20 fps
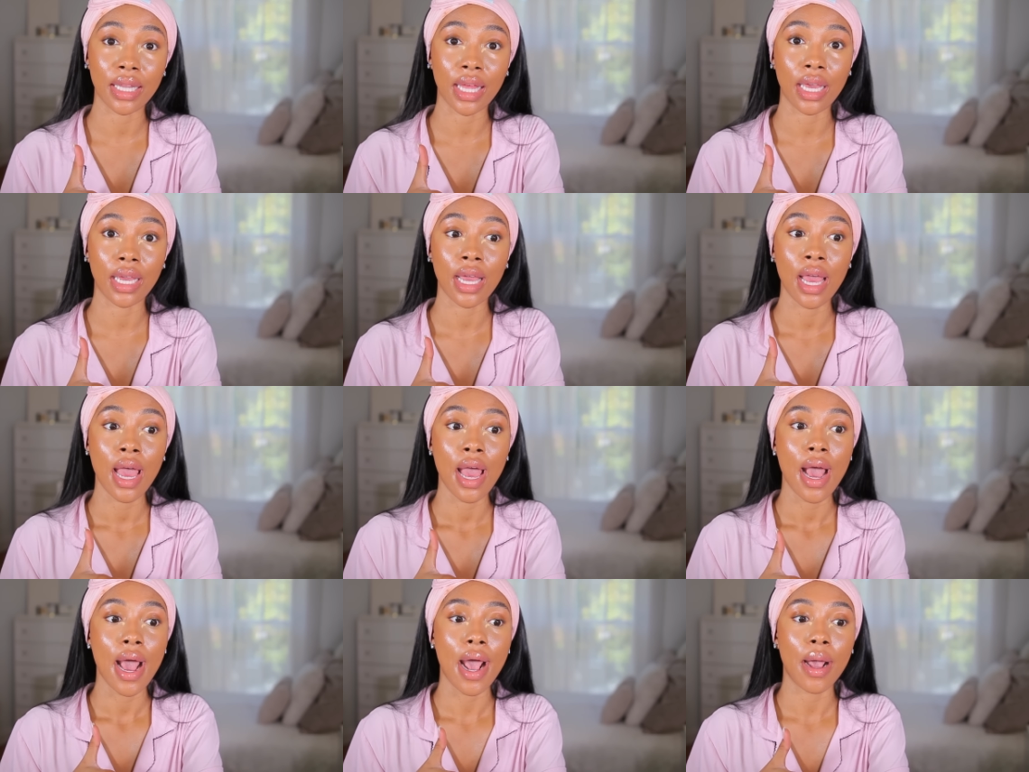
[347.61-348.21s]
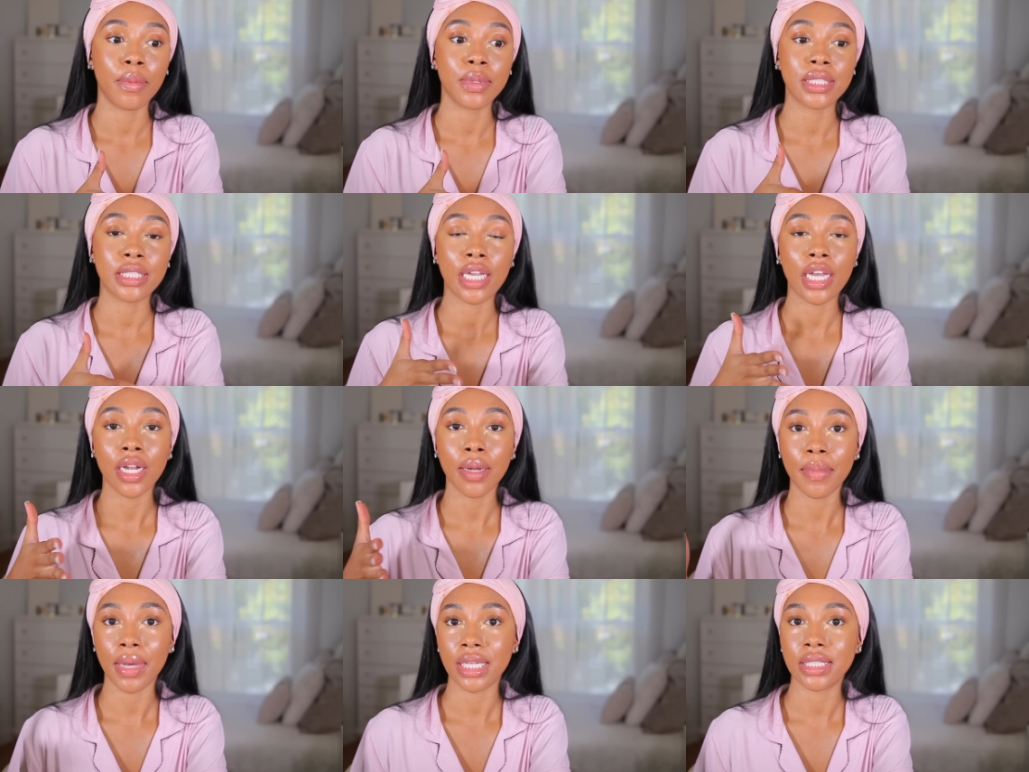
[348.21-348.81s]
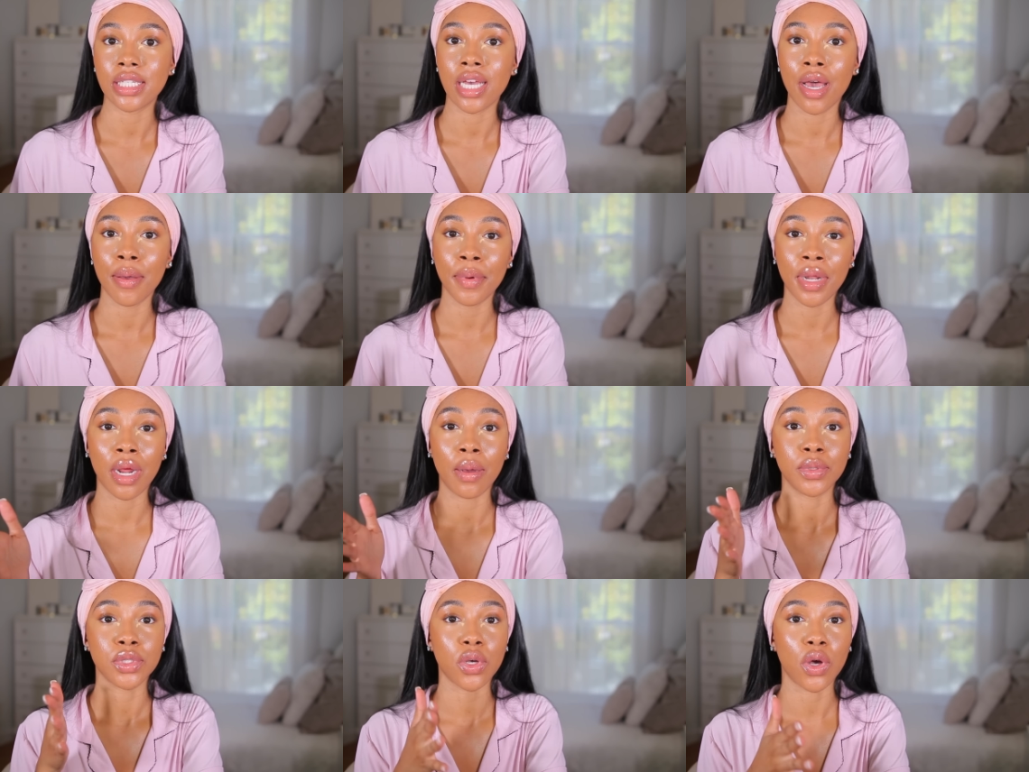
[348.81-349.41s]
Like I was scared to mess up
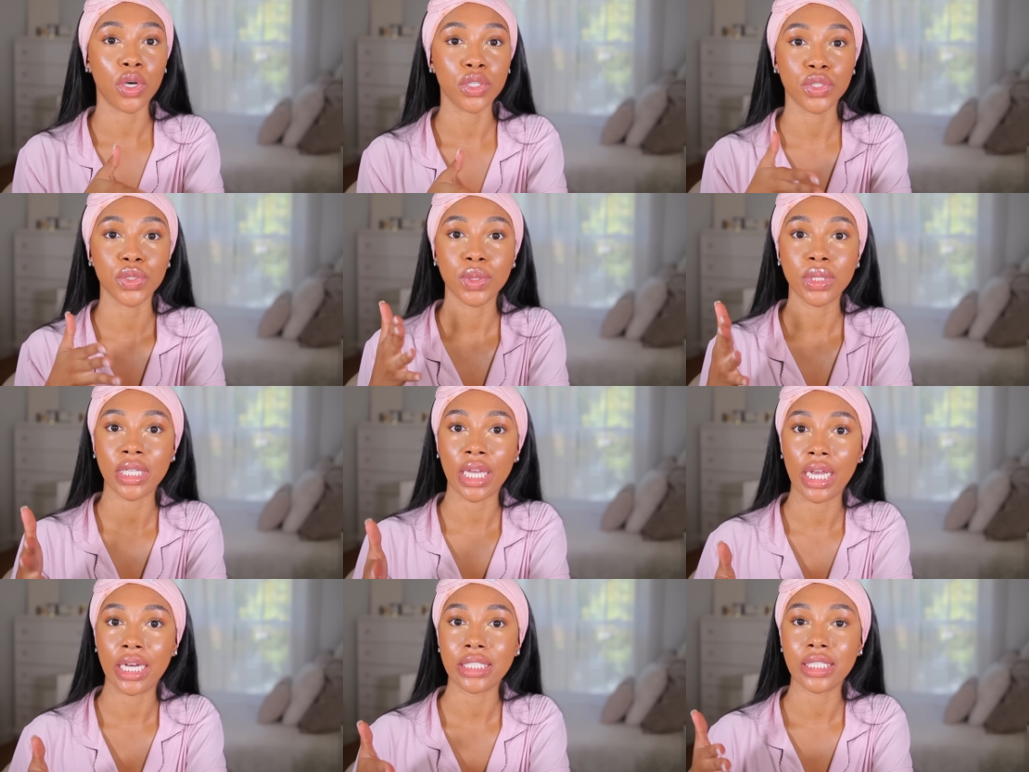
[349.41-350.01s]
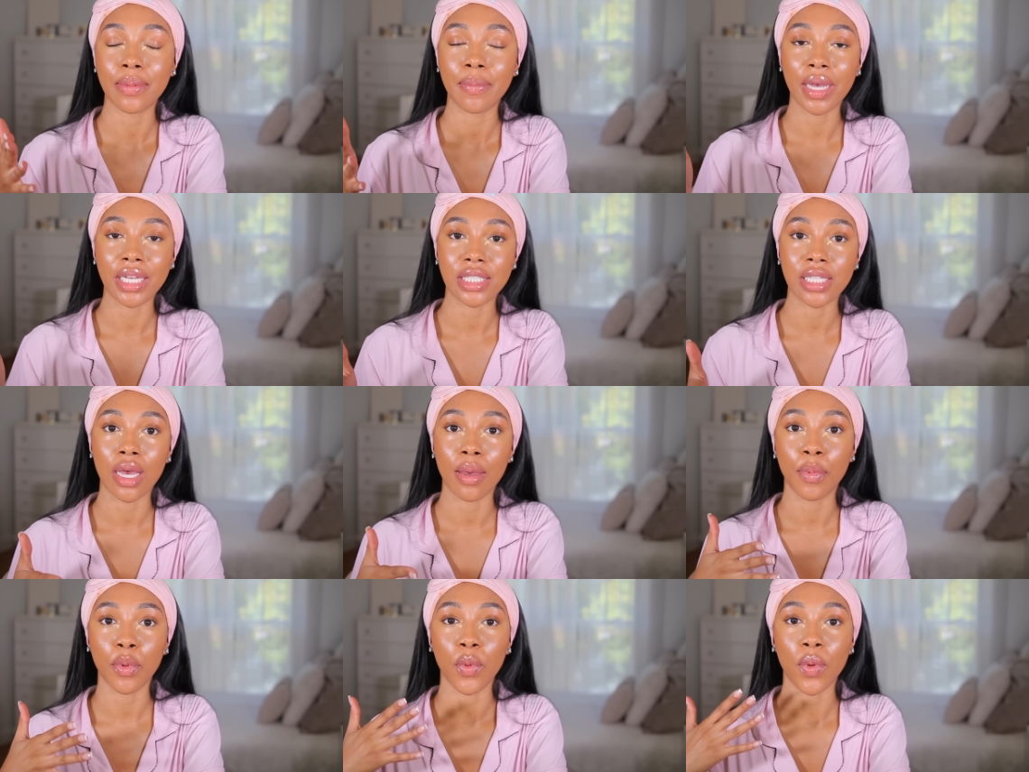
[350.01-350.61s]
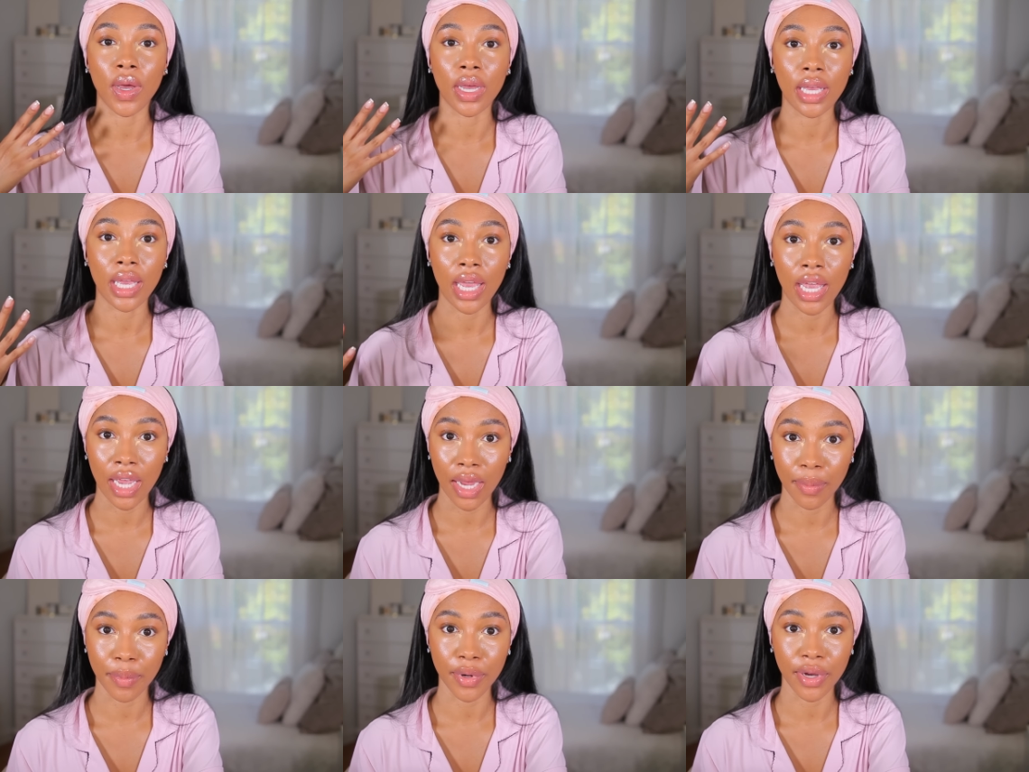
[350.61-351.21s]
and I was also scared to mess up on
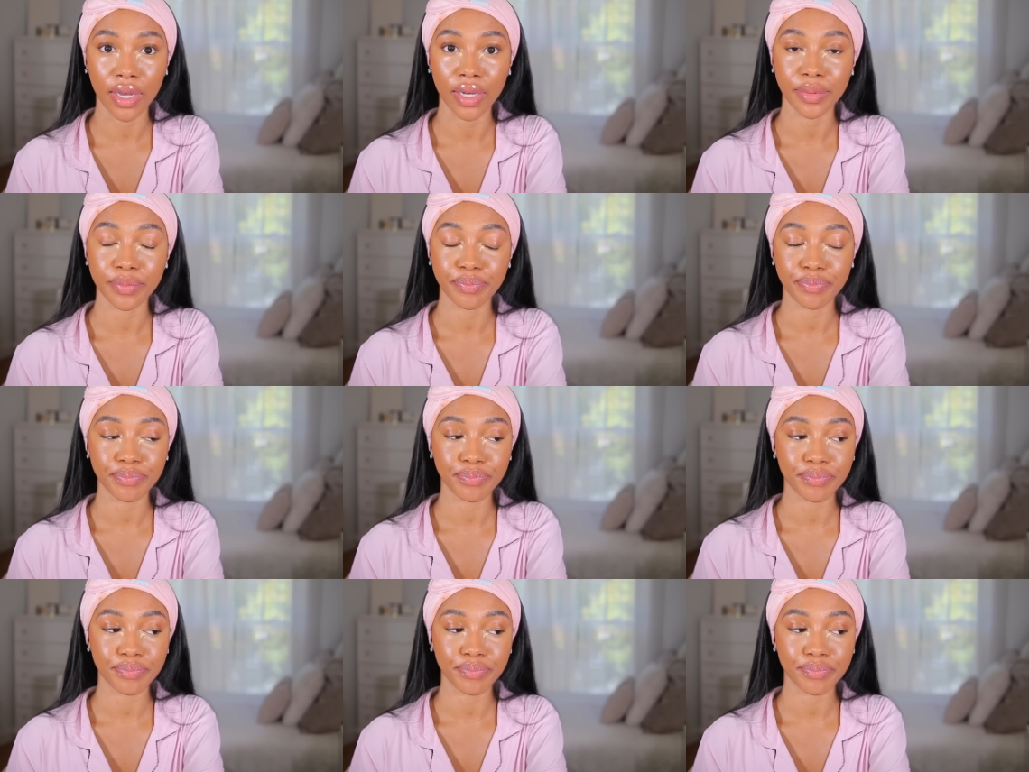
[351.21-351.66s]
camera.